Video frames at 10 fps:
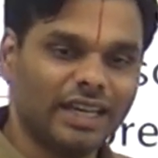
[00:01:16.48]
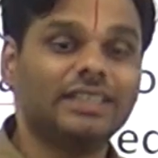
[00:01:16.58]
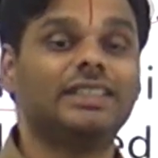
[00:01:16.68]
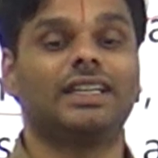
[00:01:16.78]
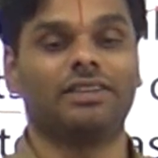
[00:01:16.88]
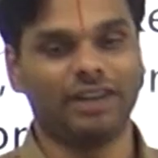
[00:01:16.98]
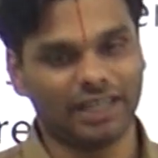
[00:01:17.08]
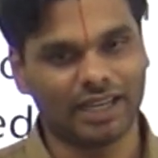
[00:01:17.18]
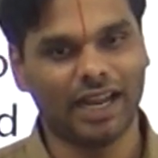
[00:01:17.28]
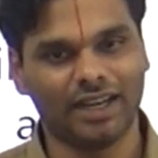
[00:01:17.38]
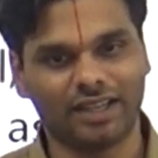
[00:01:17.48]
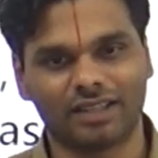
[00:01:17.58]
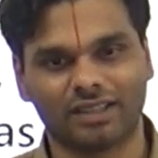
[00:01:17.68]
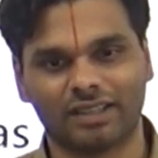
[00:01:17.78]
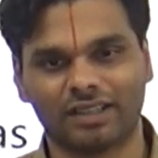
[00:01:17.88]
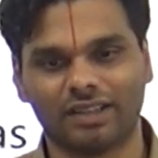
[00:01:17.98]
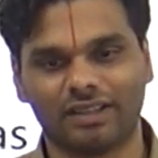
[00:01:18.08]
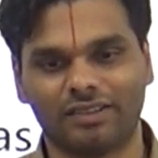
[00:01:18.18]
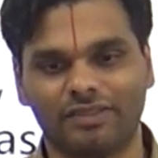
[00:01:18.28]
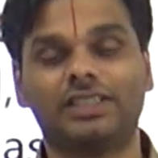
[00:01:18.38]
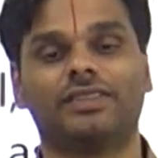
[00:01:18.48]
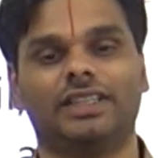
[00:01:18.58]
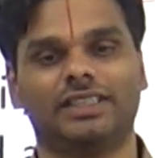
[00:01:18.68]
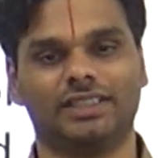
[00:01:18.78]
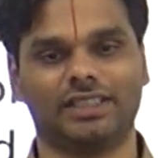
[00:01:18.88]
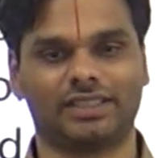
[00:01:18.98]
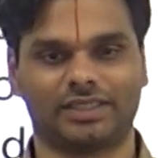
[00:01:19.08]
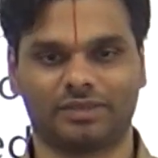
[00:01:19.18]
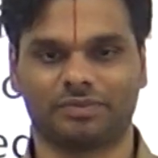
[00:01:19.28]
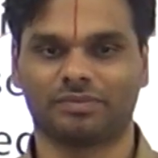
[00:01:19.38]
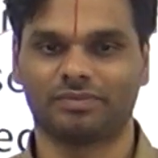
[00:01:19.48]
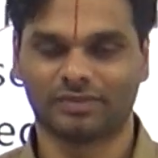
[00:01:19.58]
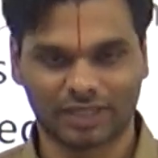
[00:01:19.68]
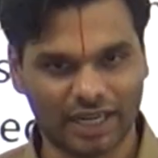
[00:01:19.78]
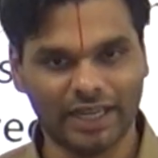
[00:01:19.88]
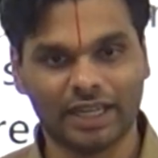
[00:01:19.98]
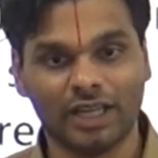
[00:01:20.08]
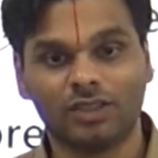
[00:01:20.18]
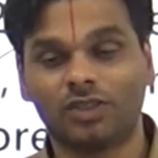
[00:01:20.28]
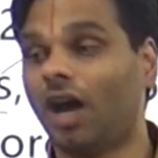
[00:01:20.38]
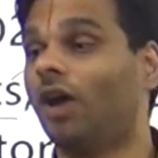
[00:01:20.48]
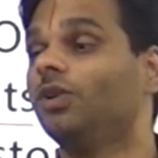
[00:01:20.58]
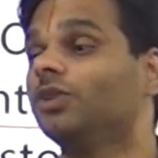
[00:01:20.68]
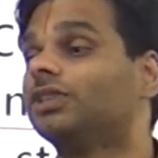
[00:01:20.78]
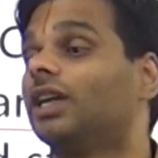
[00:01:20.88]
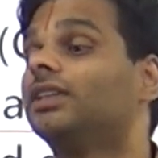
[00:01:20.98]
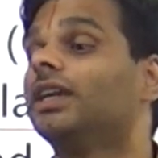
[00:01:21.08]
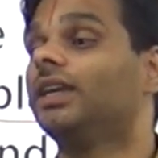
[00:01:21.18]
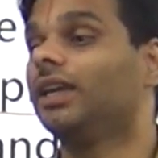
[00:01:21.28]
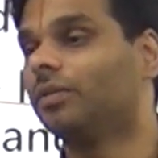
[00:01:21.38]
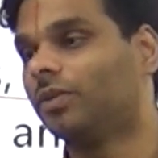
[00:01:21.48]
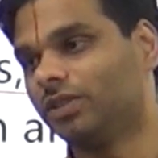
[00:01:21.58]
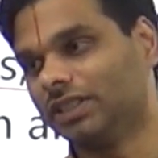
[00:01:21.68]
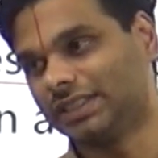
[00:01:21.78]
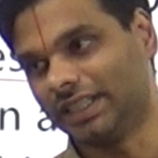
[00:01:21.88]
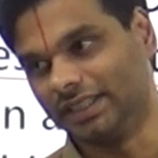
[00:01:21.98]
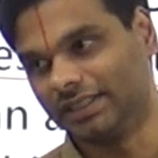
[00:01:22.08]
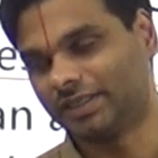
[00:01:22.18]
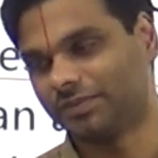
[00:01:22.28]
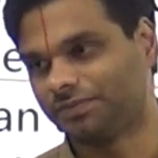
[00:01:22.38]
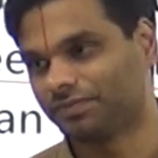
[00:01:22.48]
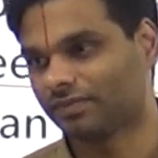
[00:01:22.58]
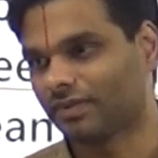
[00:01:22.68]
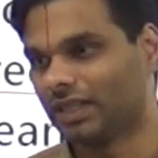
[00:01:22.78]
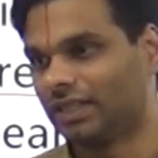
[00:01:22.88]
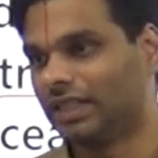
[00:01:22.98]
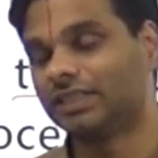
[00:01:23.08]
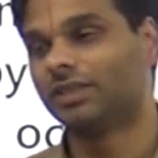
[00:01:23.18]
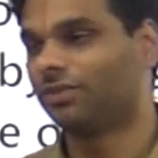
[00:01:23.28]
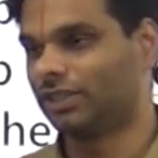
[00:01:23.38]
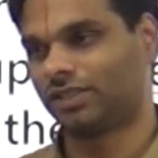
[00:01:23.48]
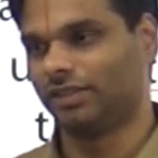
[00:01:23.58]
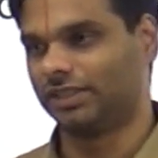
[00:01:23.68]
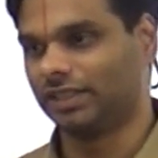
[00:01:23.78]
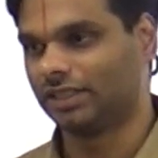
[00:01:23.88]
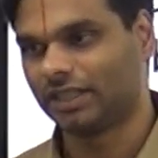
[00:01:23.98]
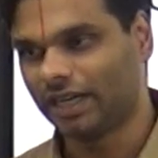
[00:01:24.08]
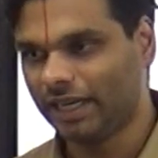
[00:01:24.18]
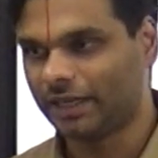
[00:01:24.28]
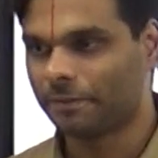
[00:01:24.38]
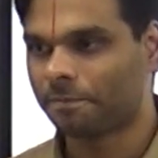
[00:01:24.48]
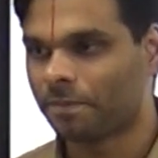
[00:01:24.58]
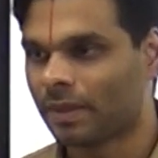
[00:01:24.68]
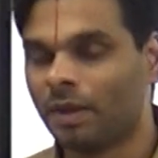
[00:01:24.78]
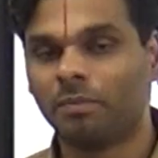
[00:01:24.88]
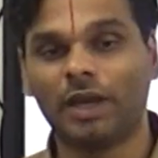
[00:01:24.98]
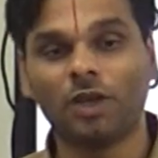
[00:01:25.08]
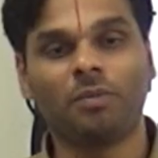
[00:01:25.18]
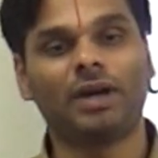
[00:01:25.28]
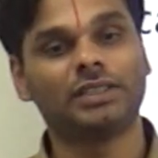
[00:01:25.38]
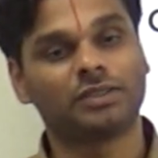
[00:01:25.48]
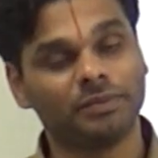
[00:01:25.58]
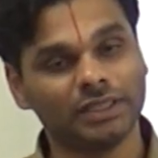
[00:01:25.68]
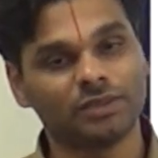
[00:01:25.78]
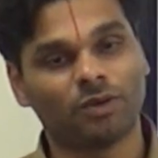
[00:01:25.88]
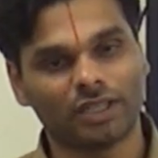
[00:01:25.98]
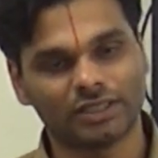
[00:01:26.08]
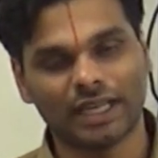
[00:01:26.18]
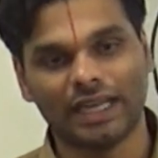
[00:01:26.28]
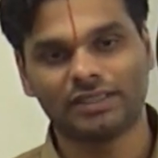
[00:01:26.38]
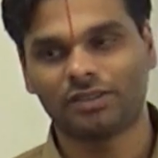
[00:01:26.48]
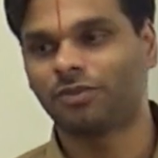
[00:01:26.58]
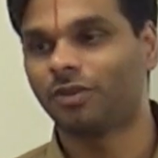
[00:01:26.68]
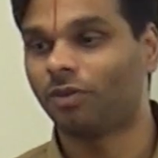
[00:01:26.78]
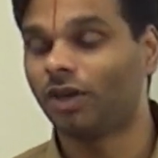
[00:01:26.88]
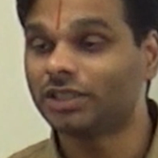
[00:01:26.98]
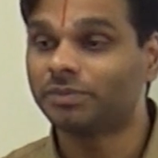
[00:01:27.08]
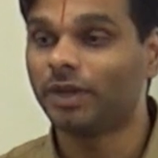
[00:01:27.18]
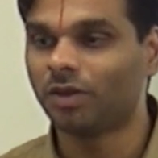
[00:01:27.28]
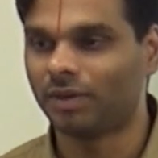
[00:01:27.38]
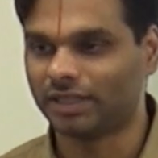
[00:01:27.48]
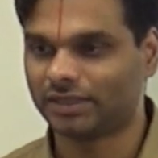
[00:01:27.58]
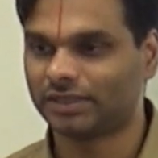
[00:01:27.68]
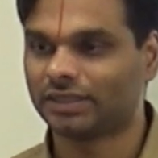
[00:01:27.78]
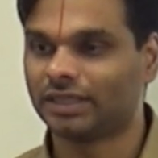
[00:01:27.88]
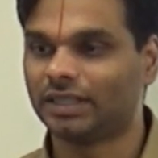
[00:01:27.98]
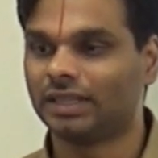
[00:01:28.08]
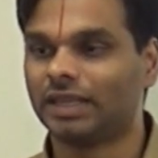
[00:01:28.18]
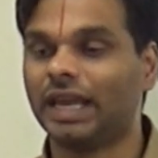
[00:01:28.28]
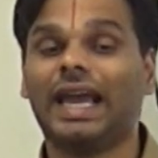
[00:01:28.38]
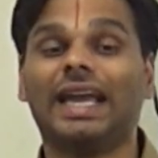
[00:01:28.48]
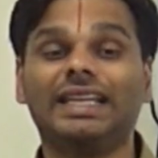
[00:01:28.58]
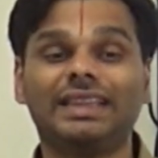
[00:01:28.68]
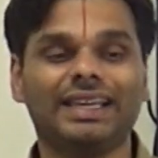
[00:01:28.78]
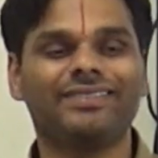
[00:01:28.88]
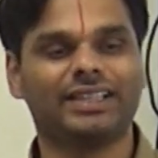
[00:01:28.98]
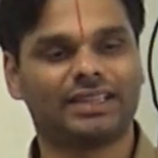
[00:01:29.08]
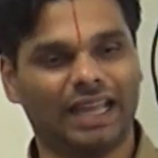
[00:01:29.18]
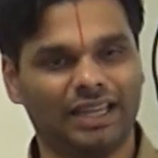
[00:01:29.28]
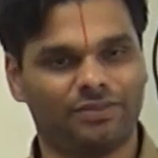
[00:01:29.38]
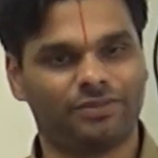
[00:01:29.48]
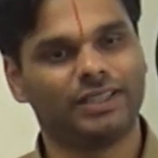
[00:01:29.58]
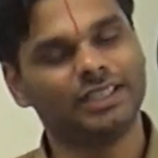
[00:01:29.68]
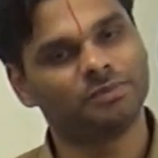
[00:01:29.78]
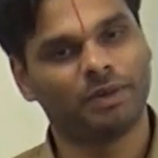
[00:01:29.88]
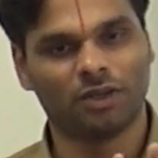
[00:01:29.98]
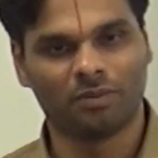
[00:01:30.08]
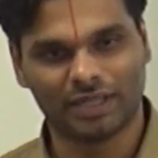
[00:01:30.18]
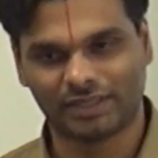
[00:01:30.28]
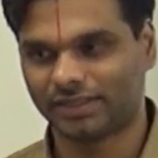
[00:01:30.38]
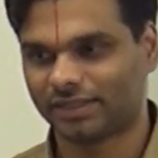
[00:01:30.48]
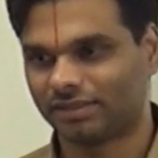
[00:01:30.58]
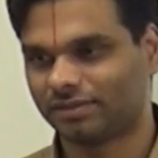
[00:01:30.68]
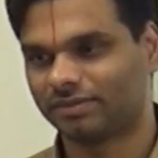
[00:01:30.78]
Is it a wetland? Which one is this? Right? So how do you start thinking about these things? That is the first question, right? Biomass means what is the answer for what is biomass? Anything with life is biomass.